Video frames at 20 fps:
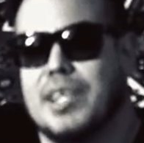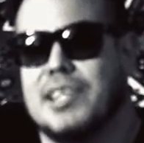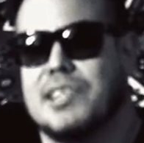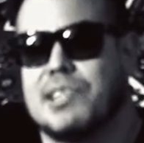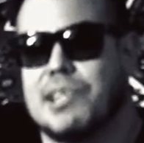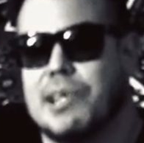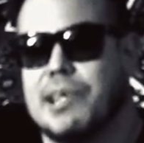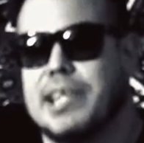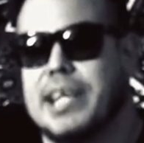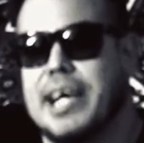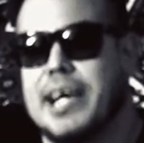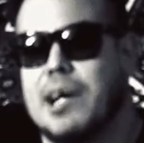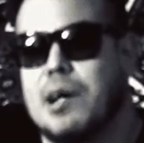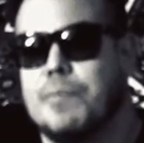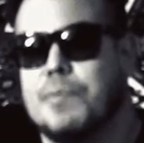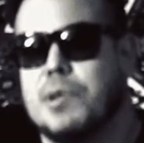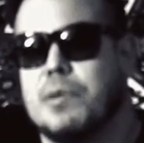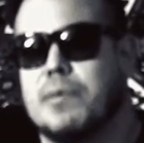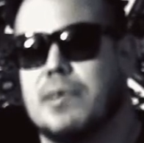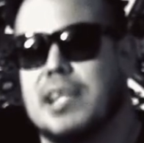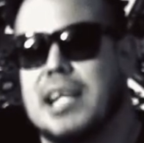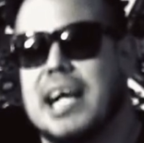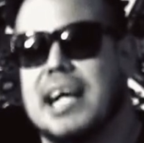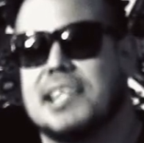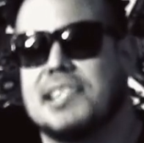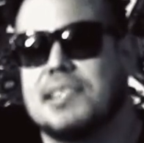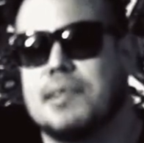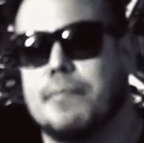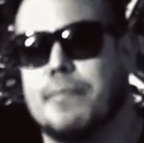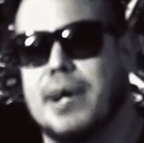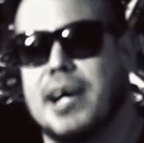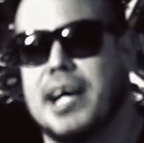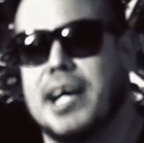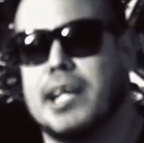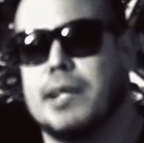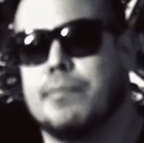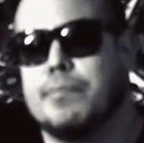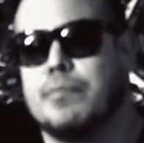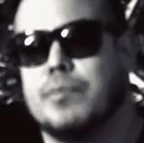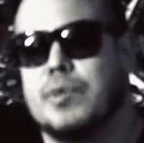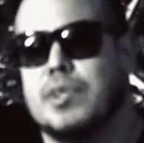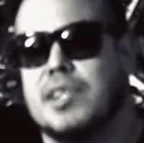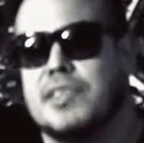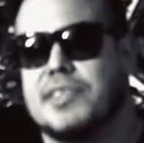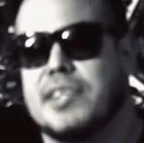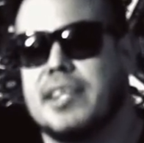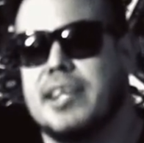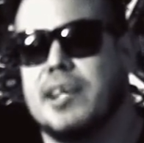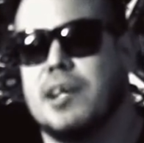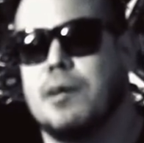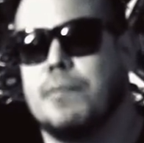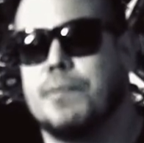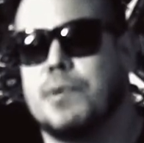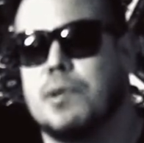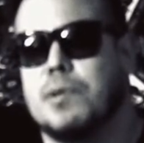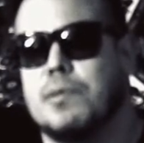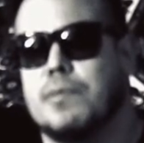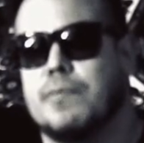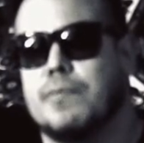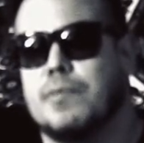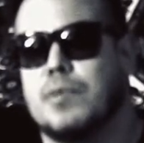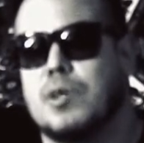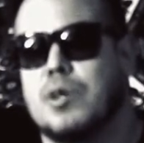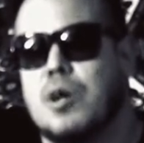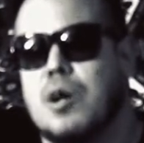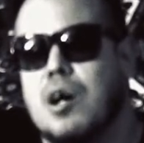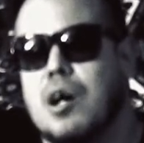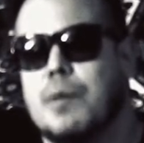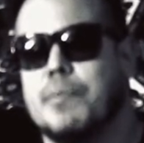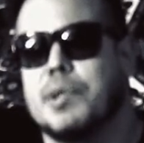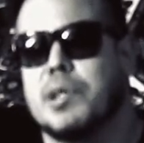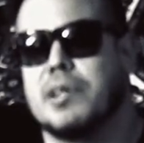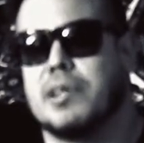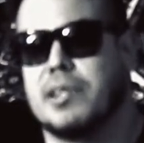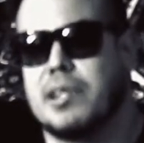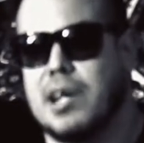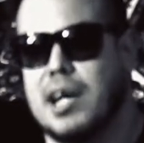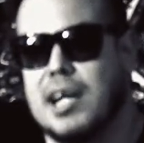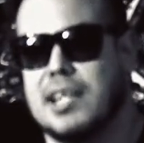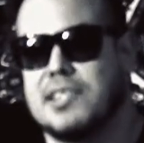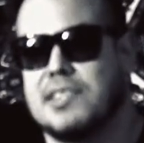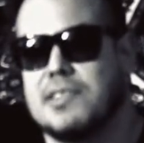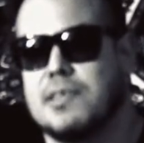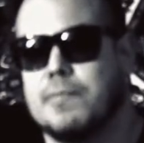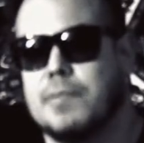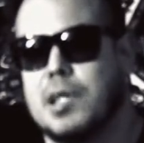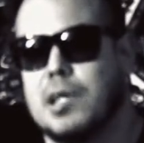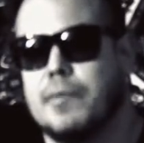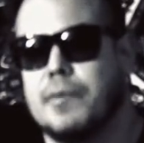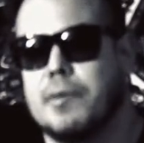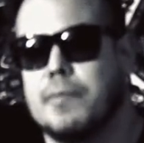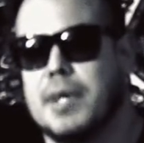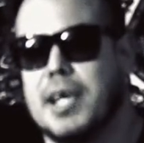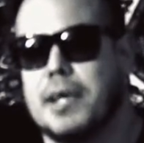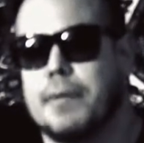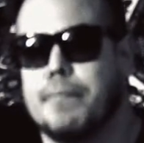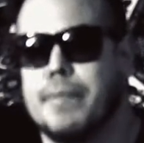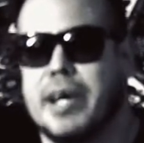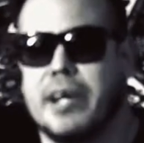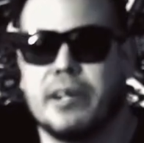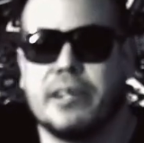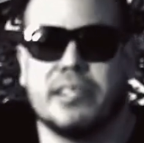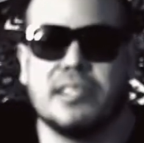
is going to help you relax the mind. It's going to help you calm your thoughts to be able to make better